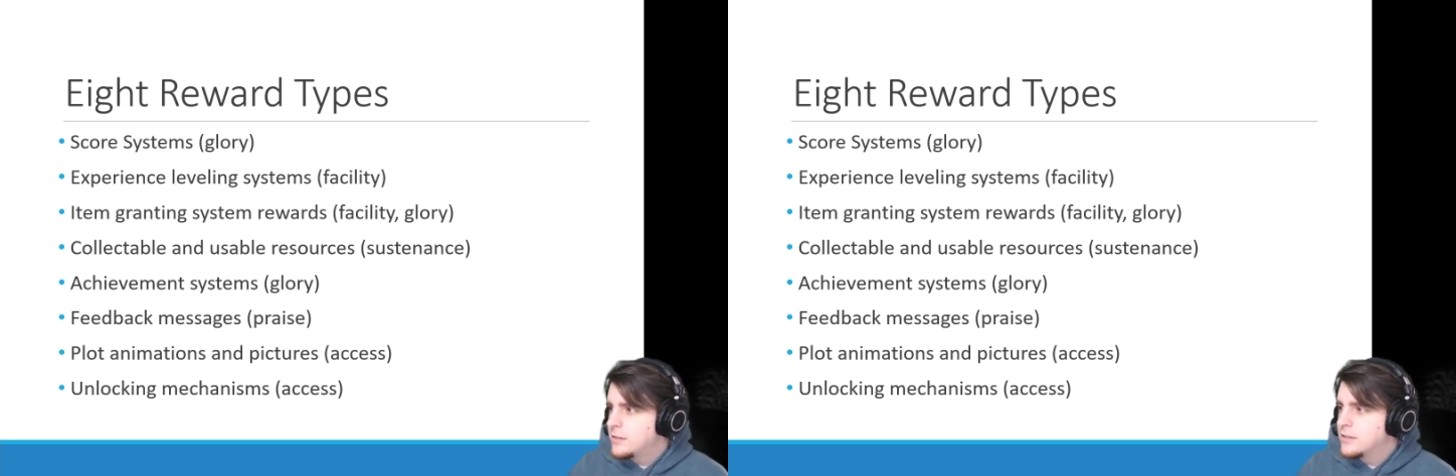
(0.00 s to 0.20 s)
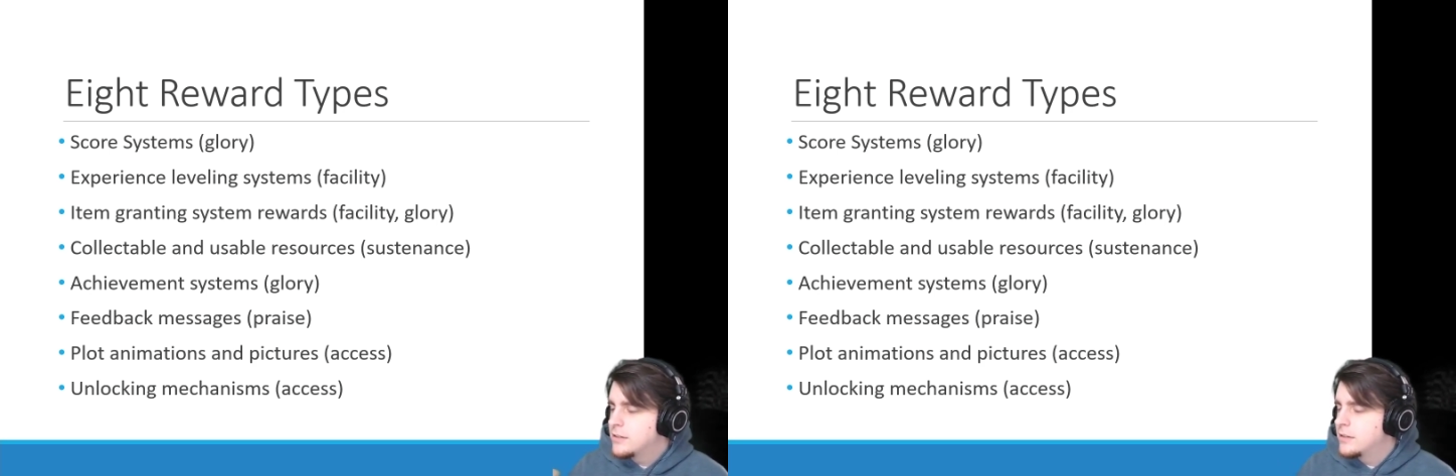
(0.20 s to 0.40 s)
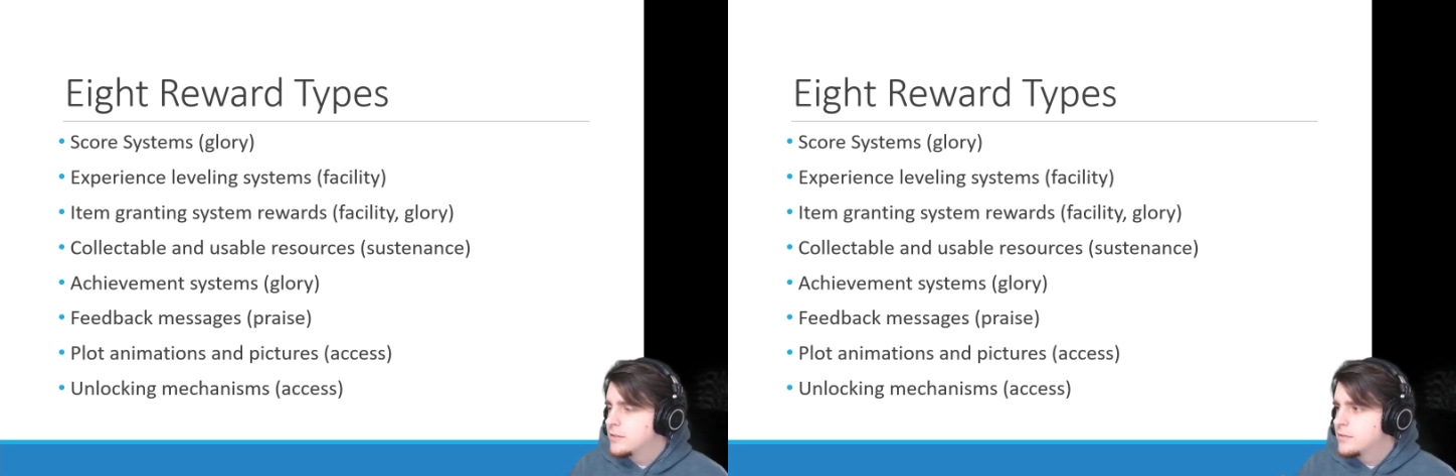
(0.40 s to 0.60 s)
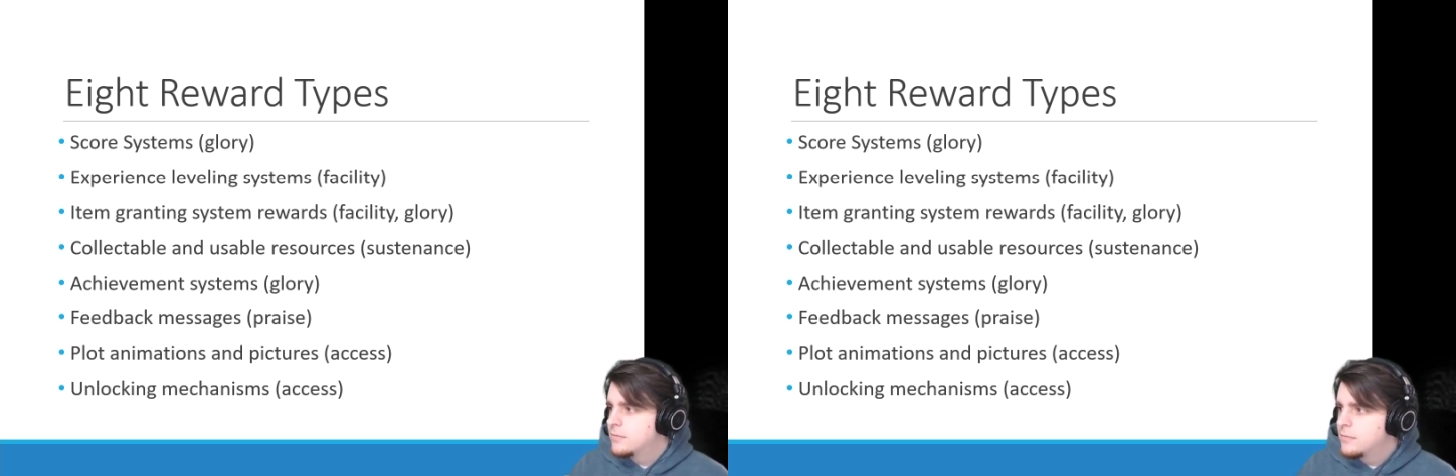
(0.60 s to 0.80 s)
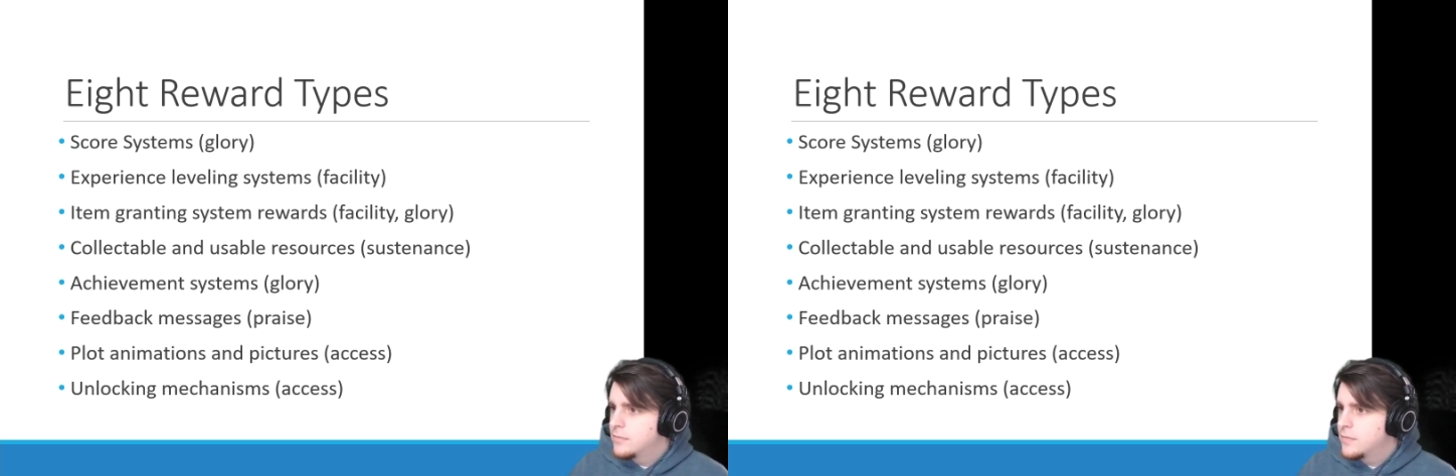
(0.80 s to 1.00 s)
It's
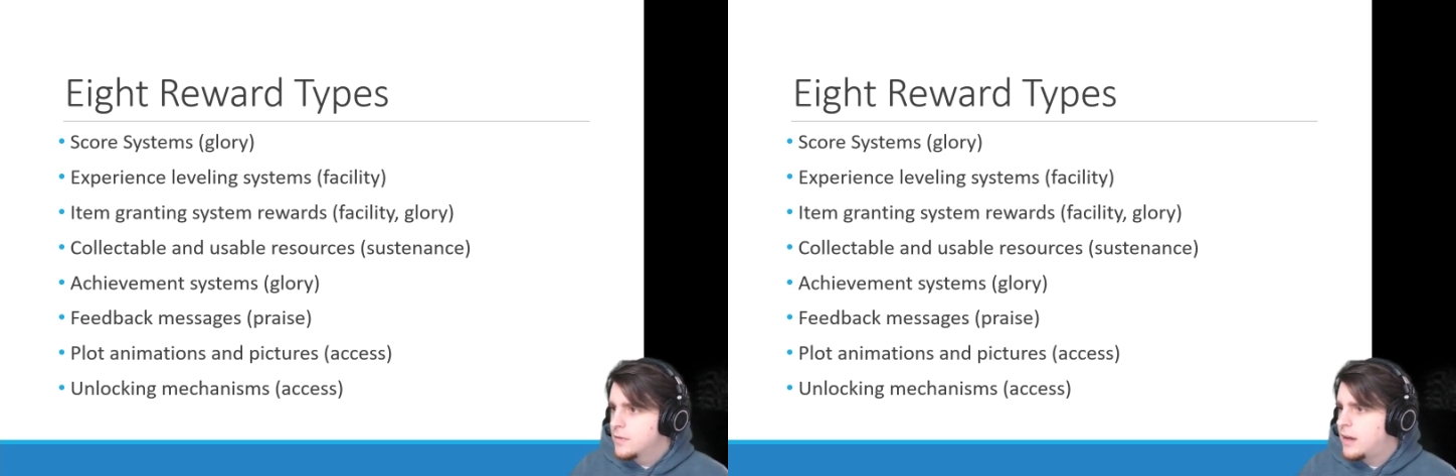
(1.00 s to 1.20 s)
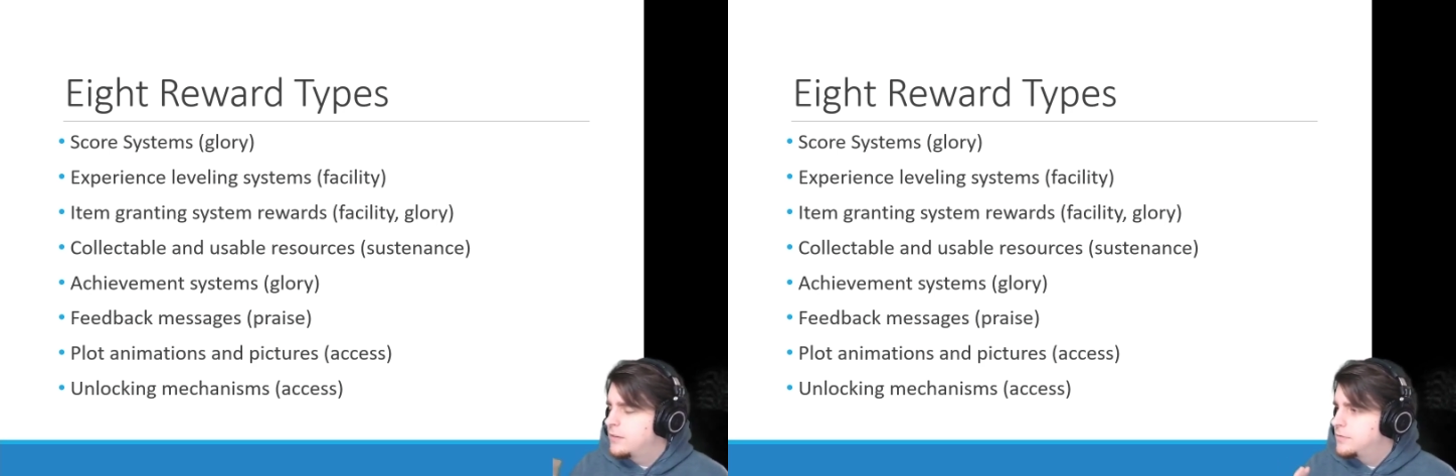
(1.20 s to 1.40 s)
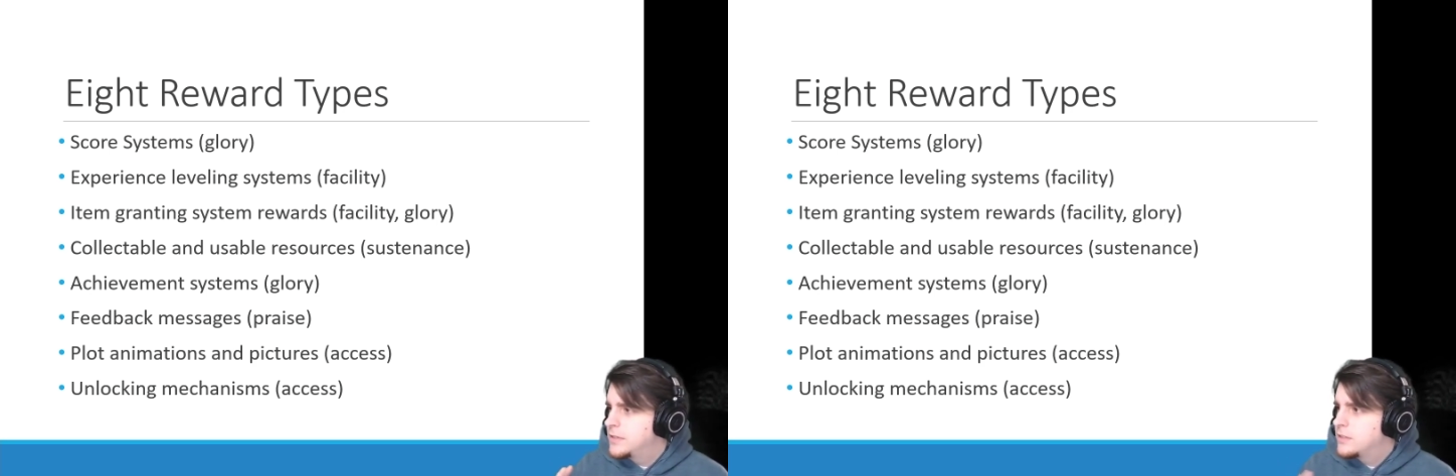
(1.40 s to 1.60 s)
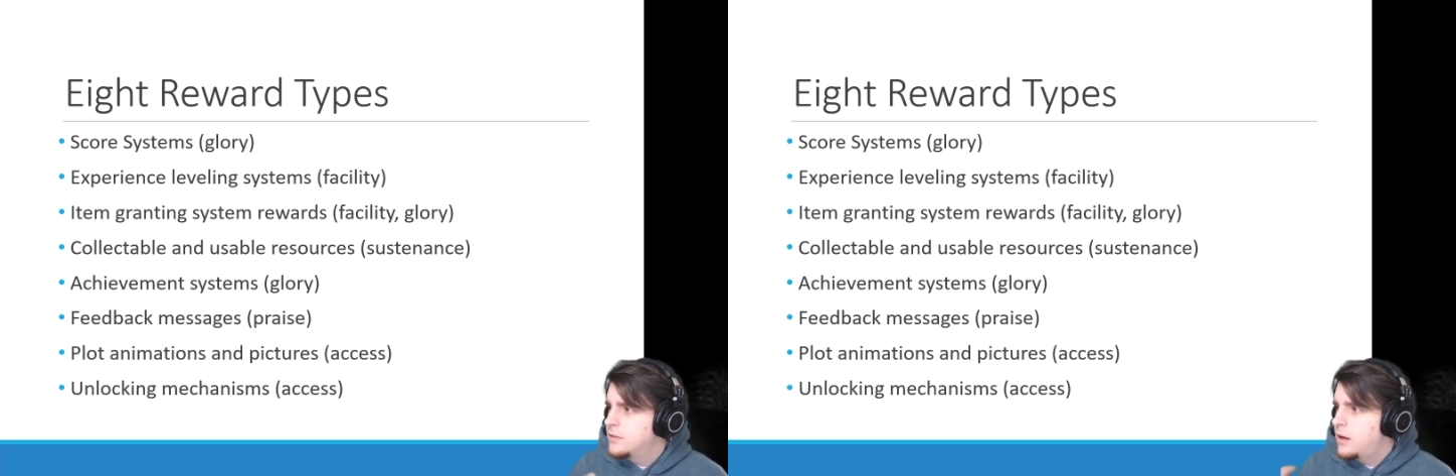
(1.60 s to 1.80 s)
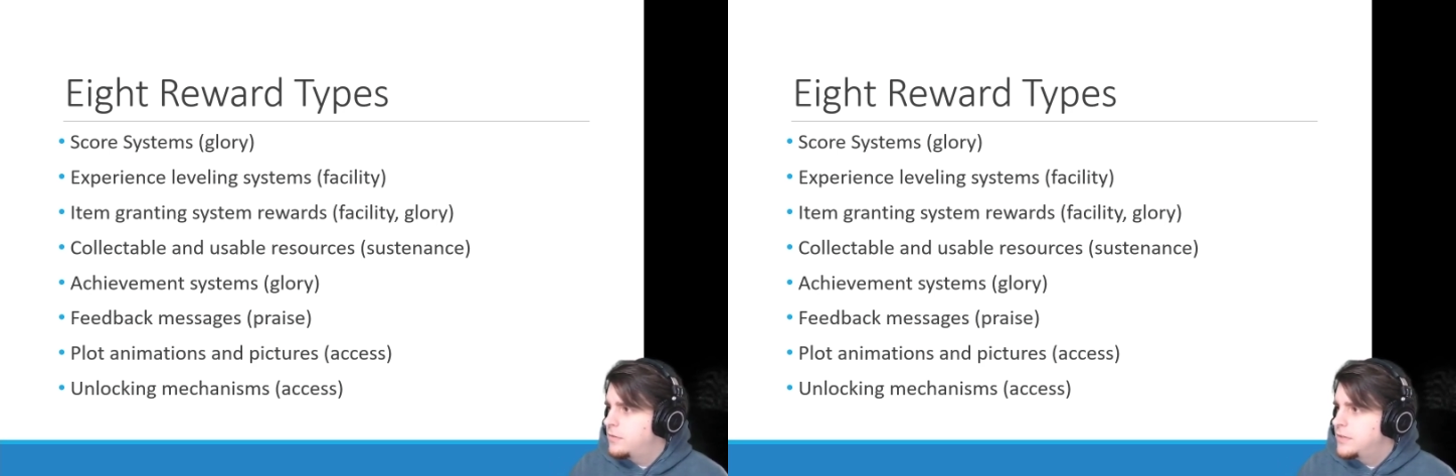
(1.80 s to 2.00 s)
kind of fits none of